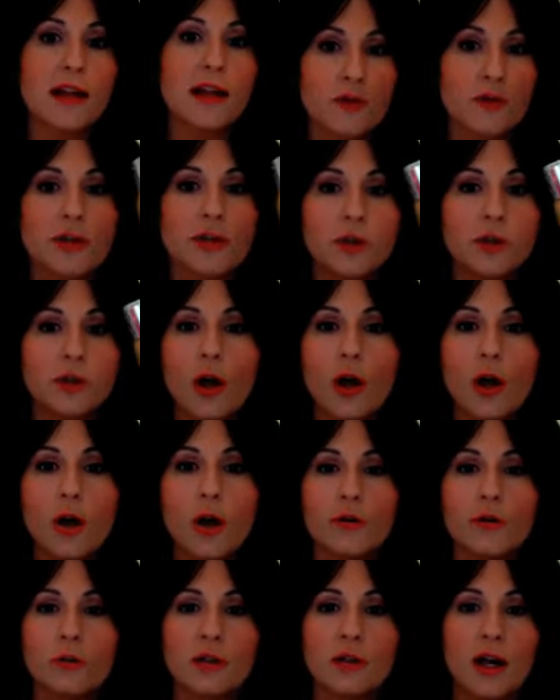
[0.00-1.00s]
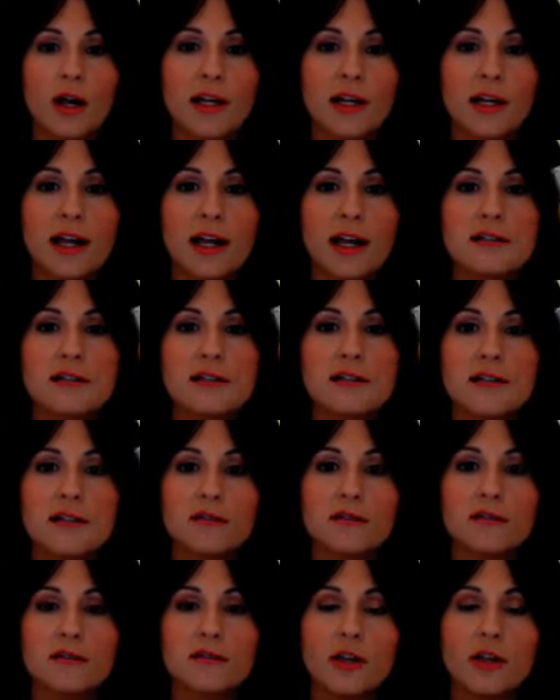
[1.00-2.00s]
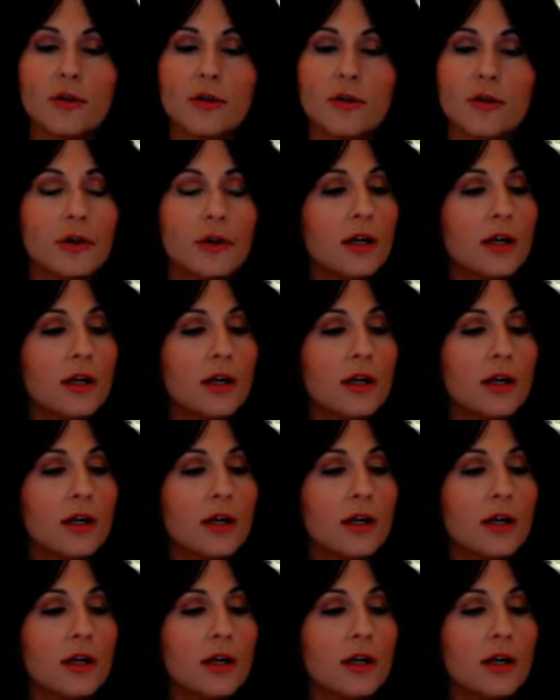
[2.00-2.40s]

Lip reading: So I do go through a lot of cans, and you know,